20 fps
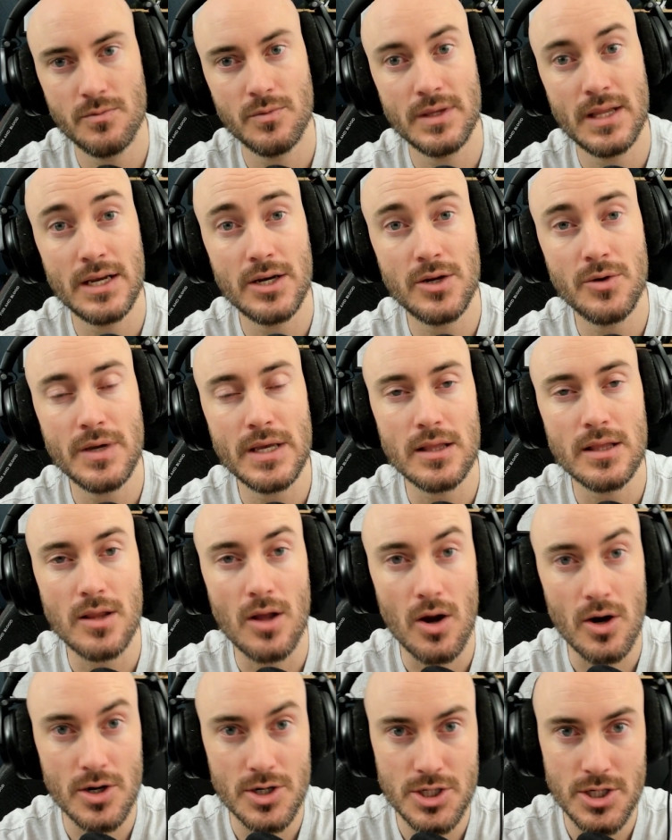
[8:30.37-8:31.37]
When they do get
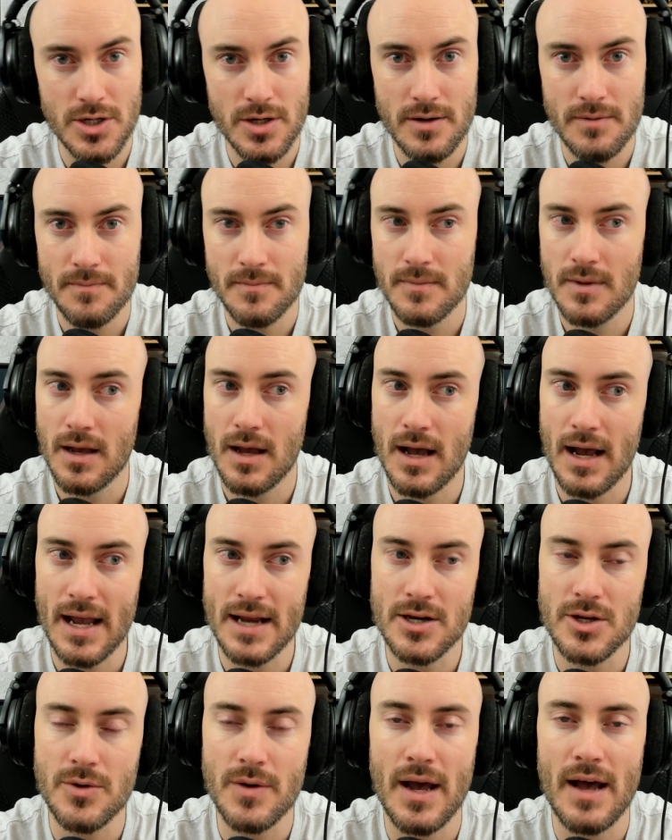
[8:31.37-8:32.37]
larger, I
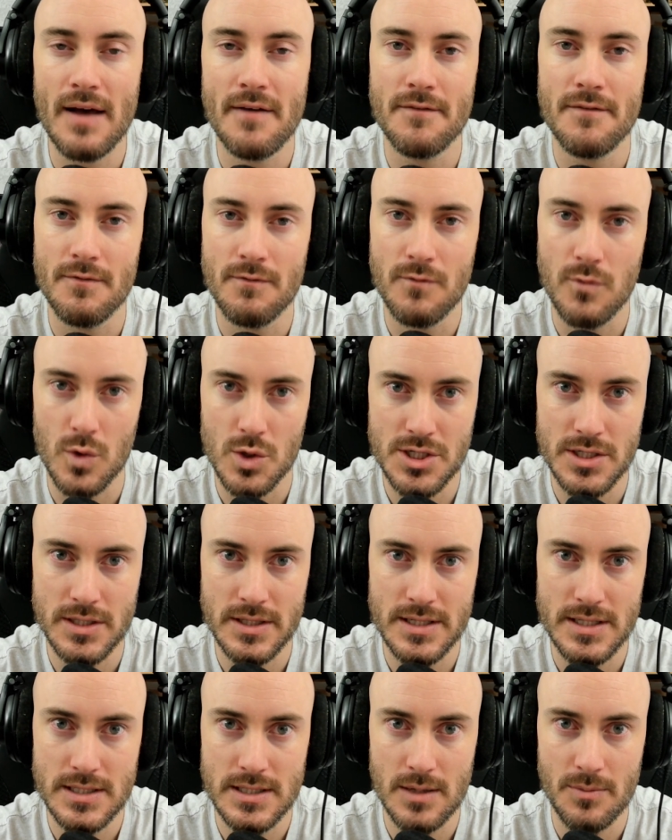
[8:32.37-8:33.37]
do have,
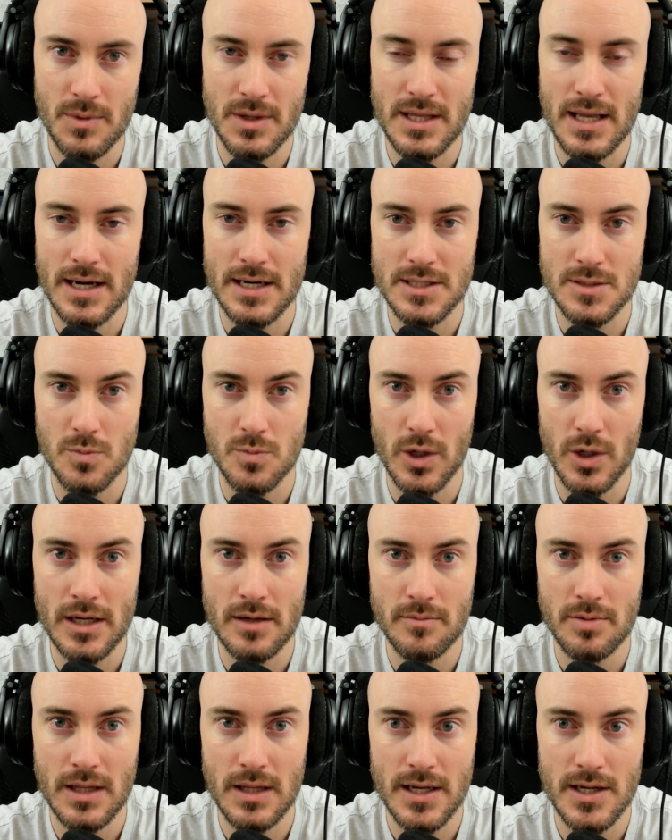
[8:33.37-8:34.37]
fortunately, someone that is
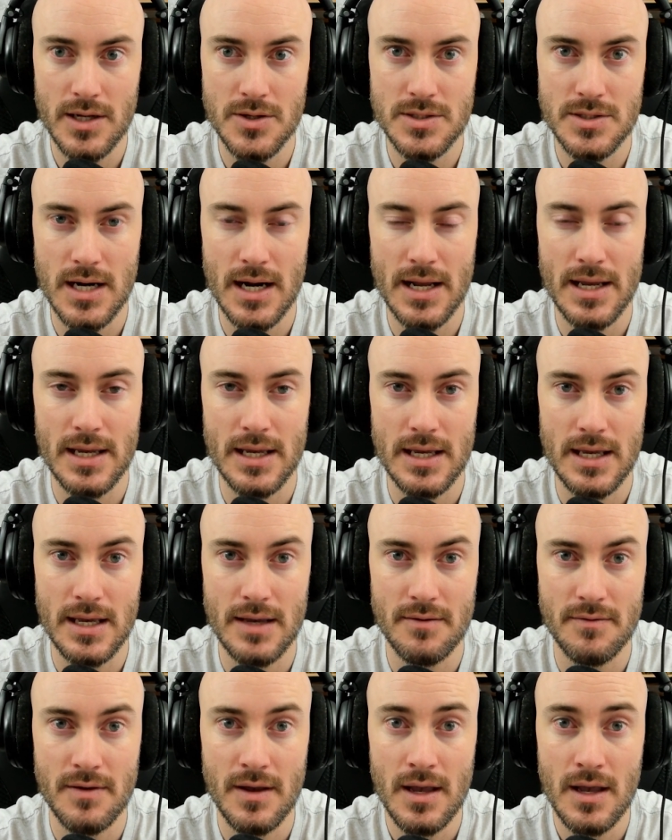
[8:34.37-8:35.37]
breeding Plecos that I can
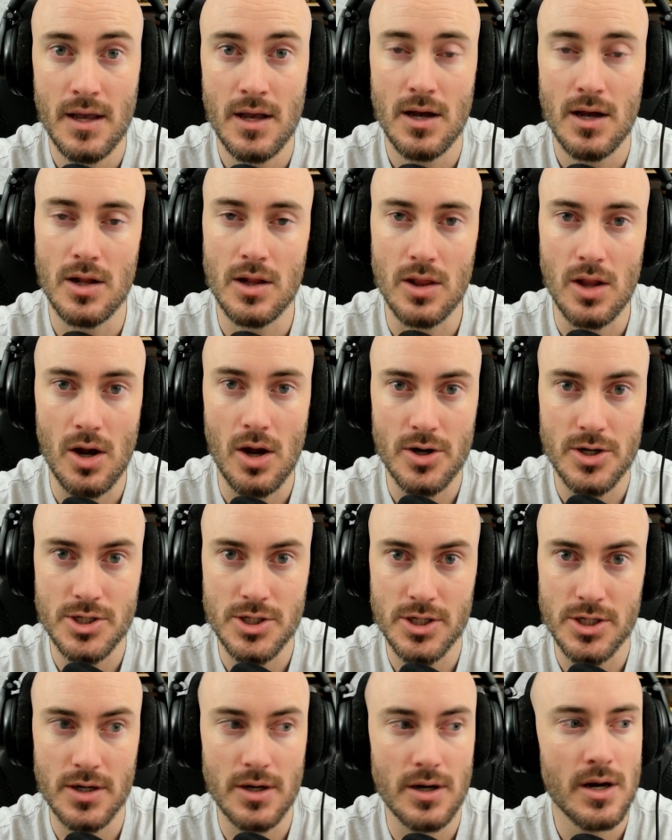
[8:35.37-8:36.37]
give a
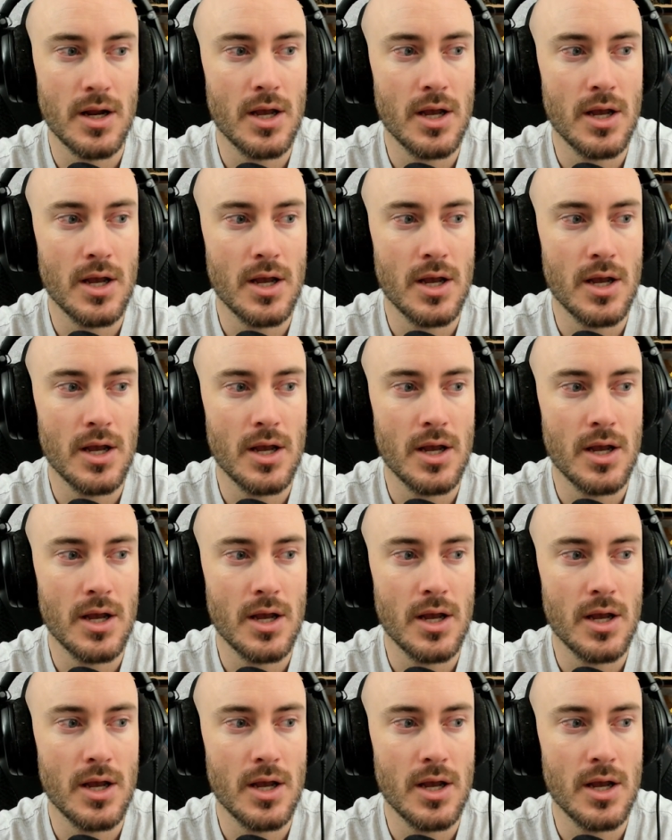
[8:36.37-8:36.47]
larger